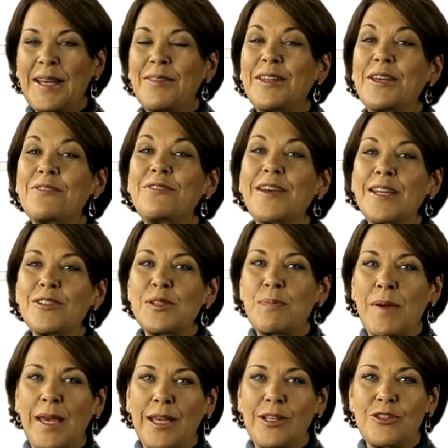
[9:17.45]
The Events
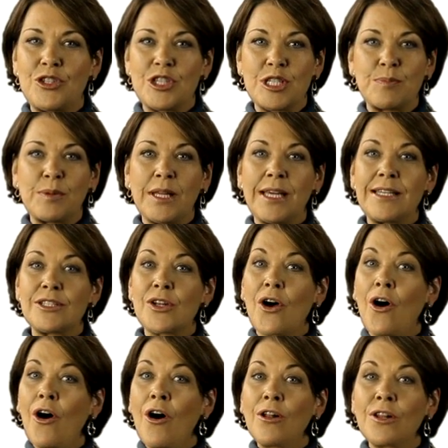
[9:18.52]
page displays
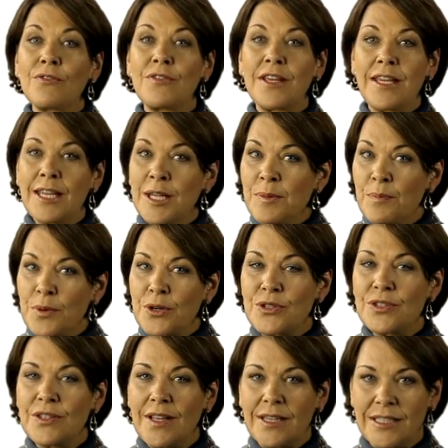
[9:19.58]
all of the
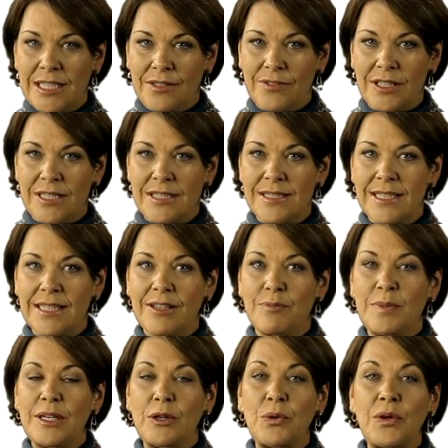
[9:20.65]
in-person activities that
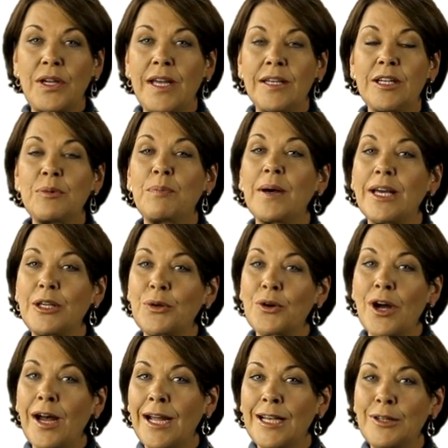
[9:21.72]
have been created by
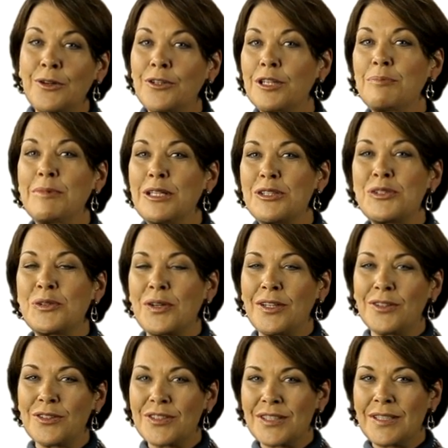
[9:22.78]
your iLearn
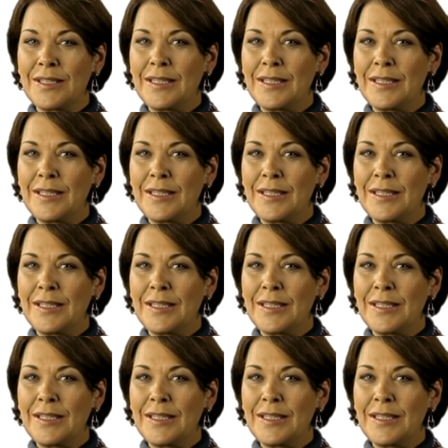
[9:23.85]
administrators.